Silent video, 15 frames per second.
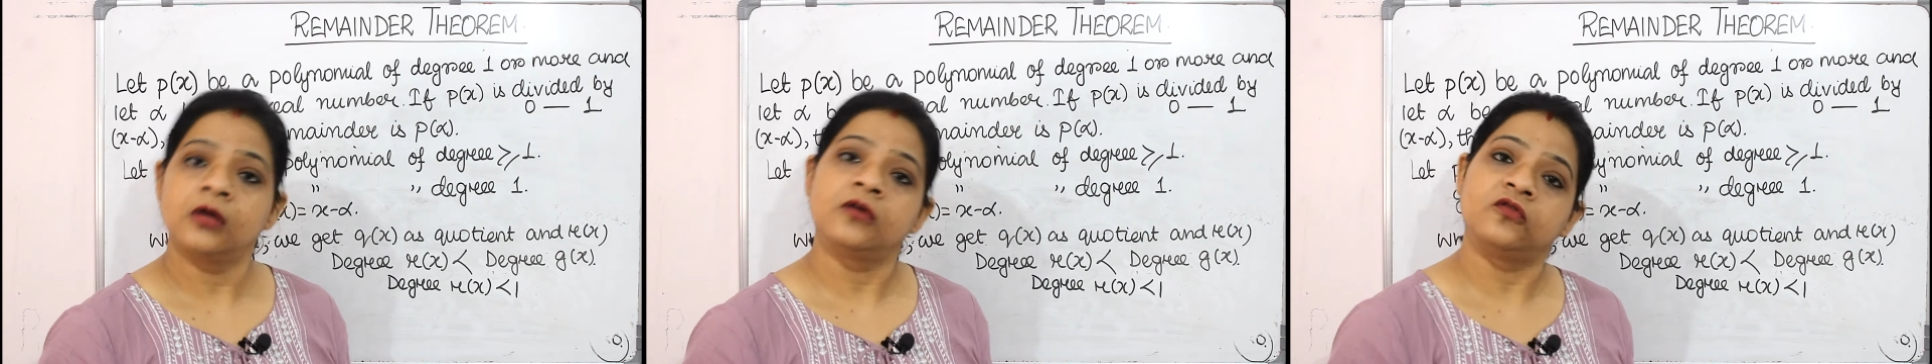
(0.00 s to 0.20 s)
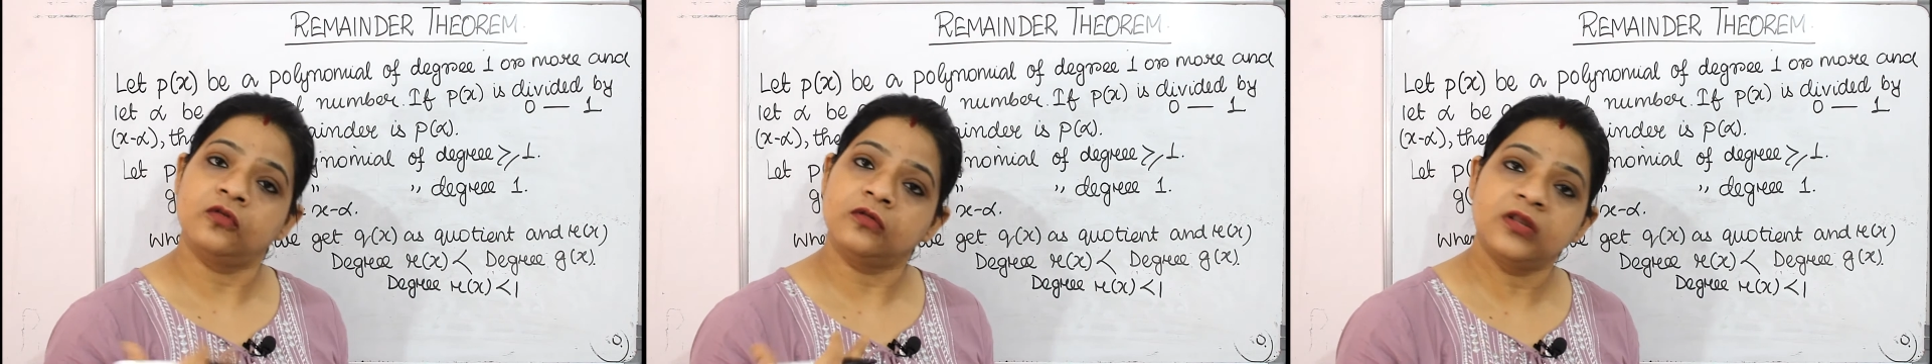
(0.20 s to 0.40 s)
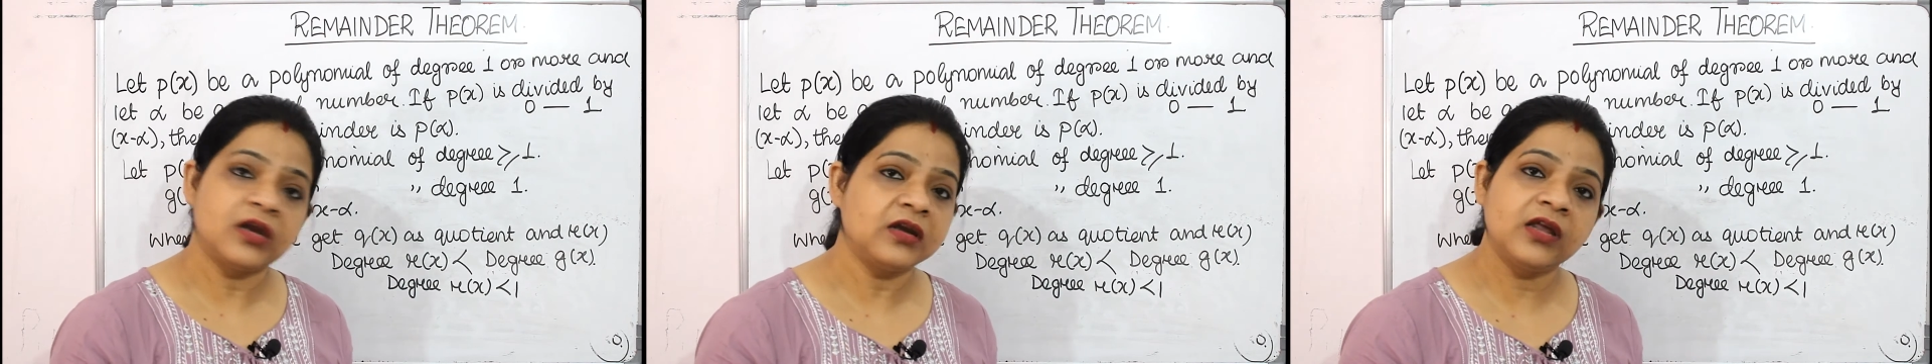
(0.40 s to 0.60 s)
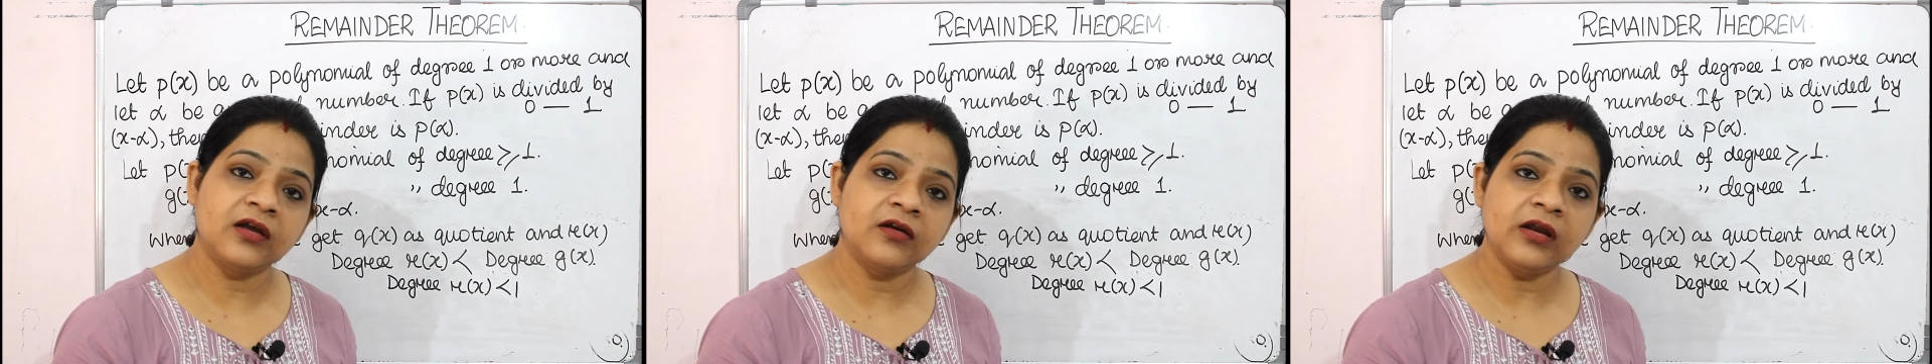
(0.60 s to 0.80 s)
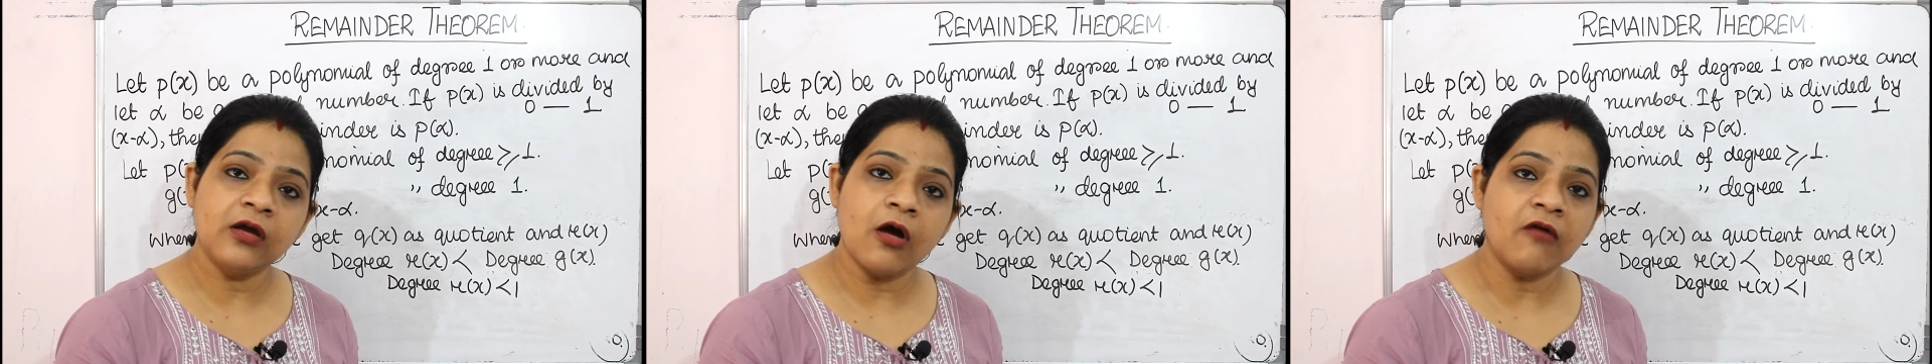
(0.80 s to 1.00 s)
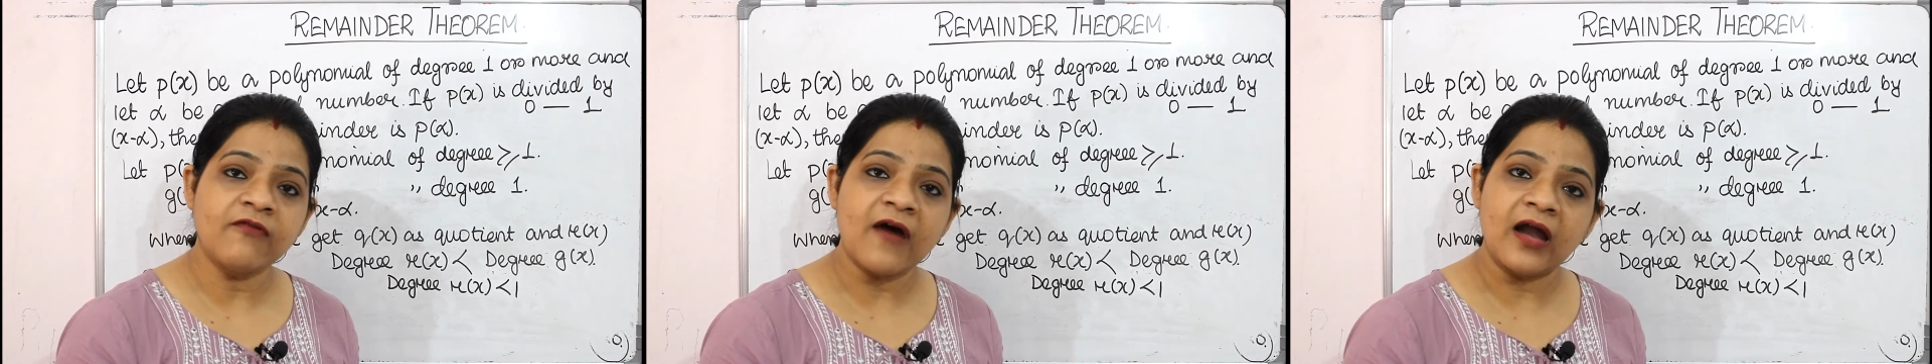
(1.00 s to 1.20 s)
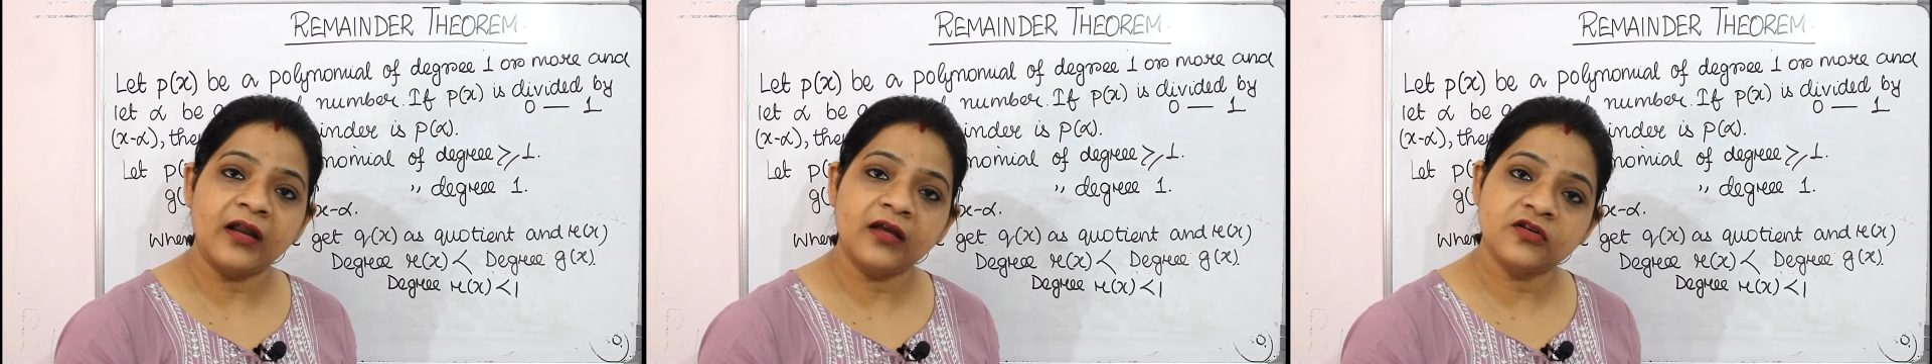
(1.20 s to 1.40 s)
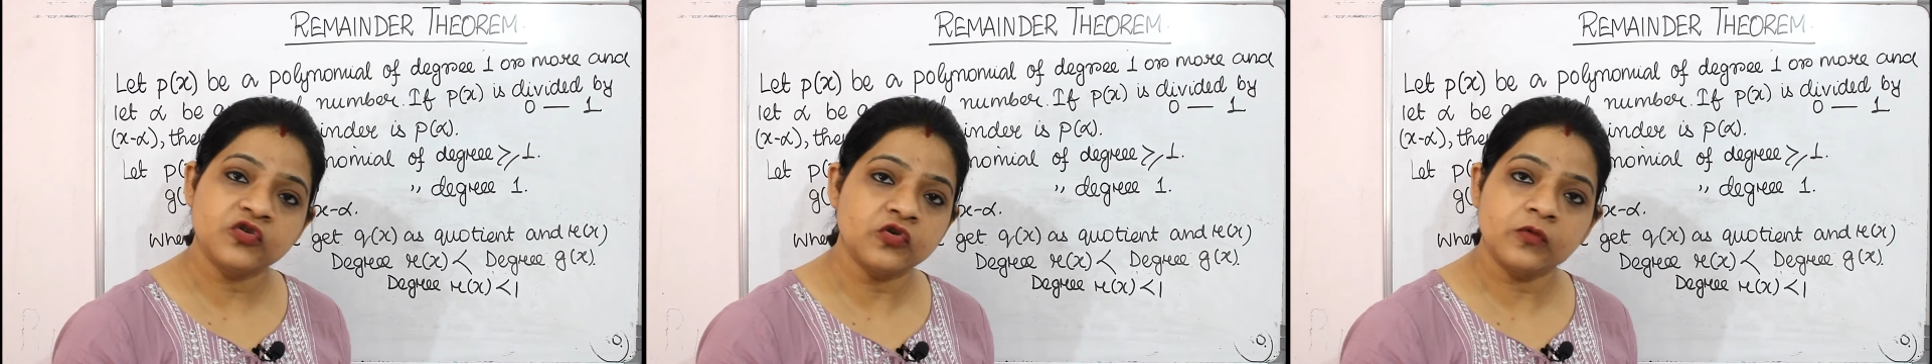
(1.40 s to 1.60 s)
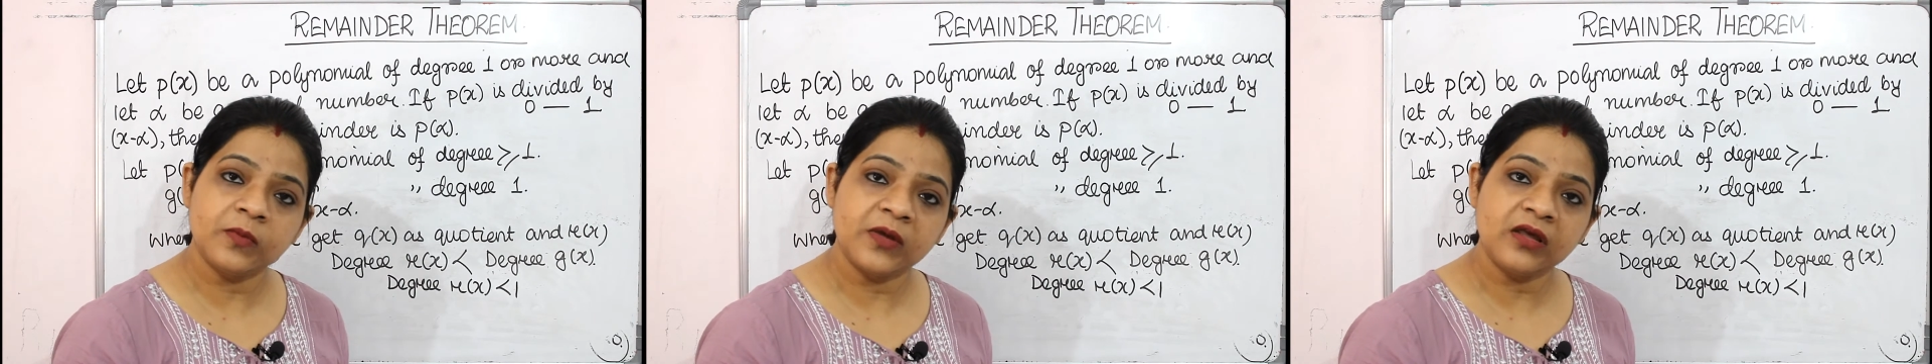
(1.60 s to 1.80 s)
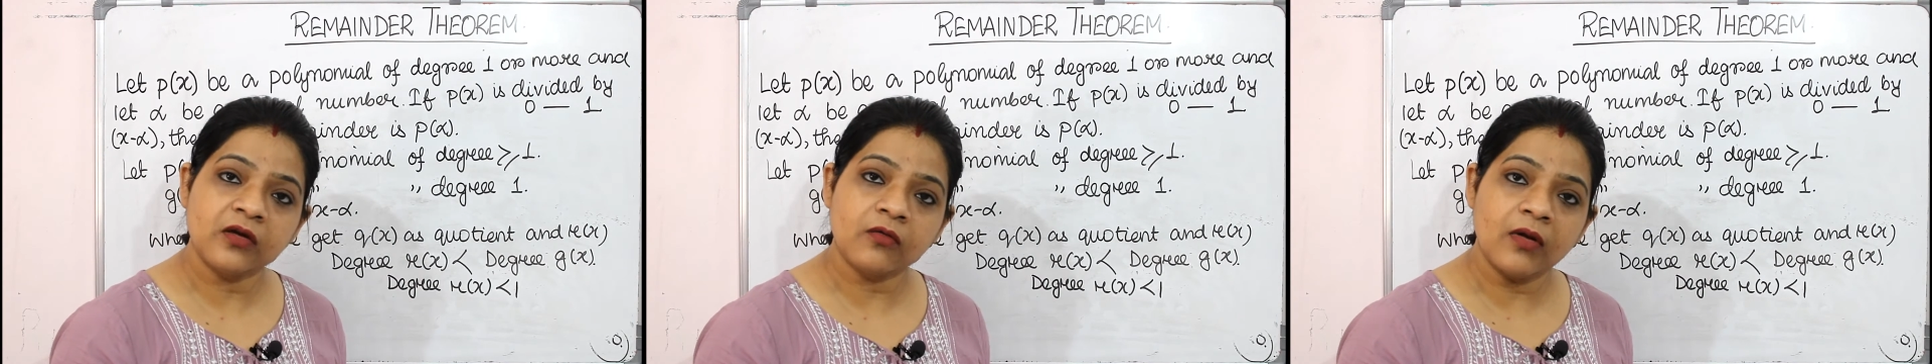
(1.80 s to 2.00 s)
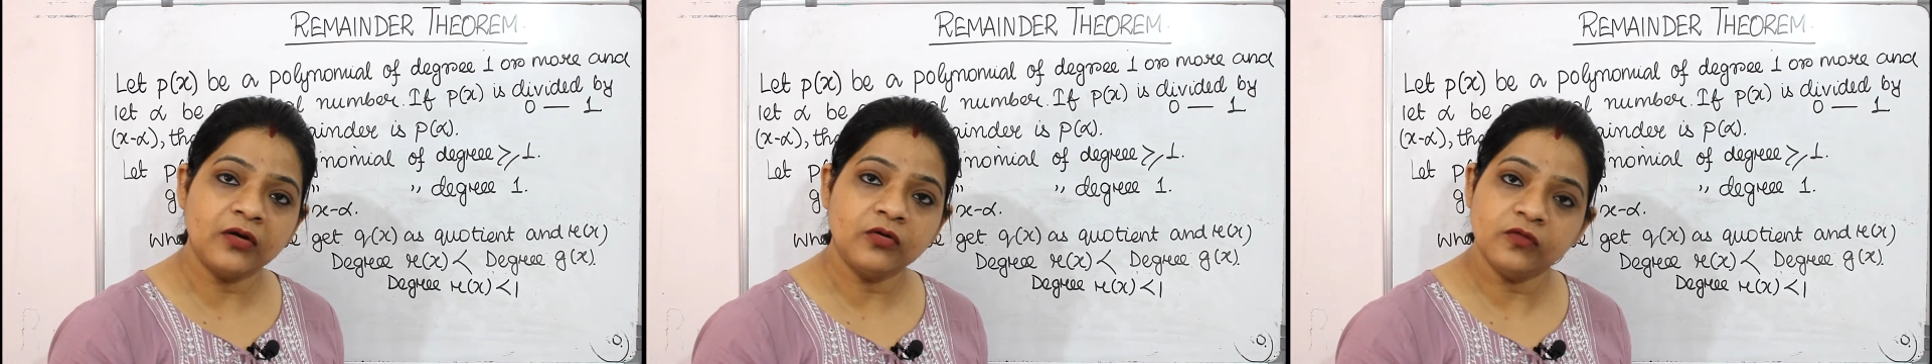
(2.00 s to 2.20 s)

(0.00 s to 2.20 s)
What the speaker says: So the degree of Rx should be equal